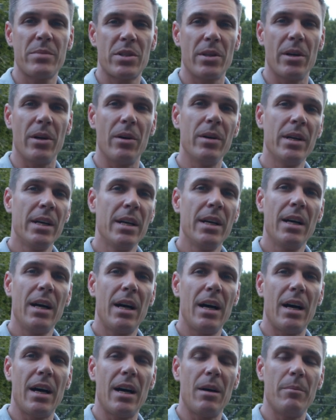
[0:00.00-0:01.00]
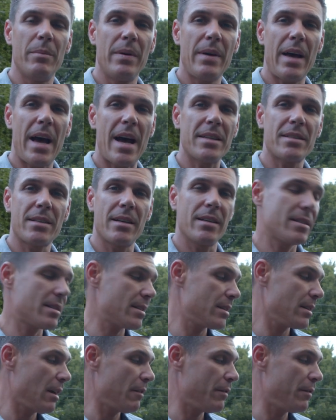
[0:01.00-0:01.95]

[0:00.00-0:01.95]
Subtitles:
So ask us